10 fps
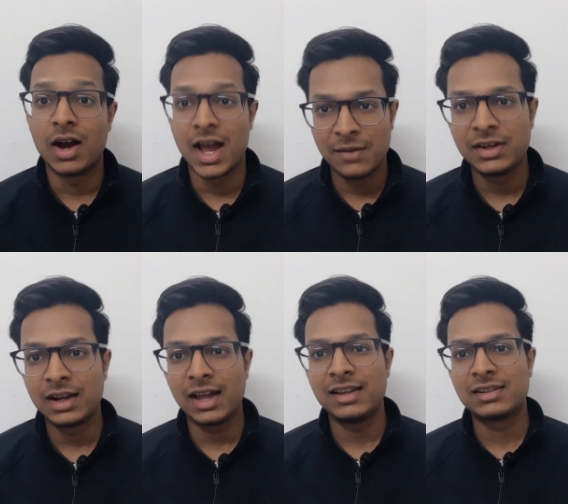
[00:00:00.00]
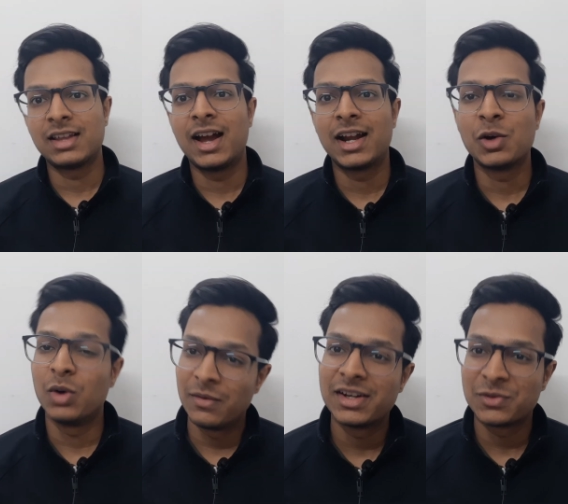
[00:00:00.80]
I have realized that
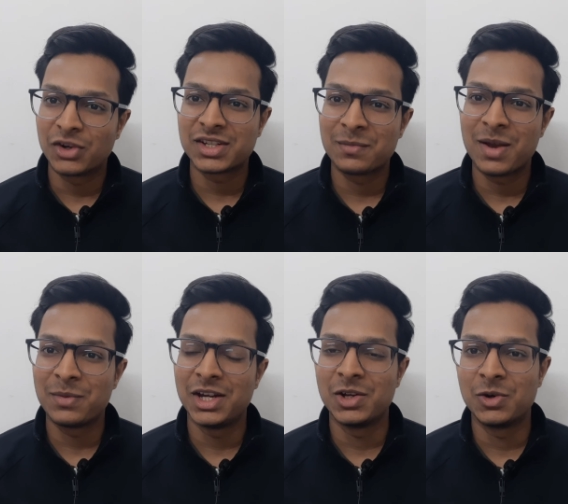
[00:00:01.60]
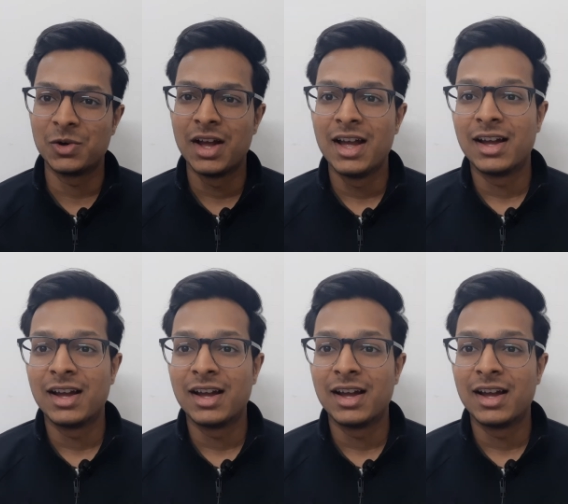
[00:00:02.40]
whoever is watching my video,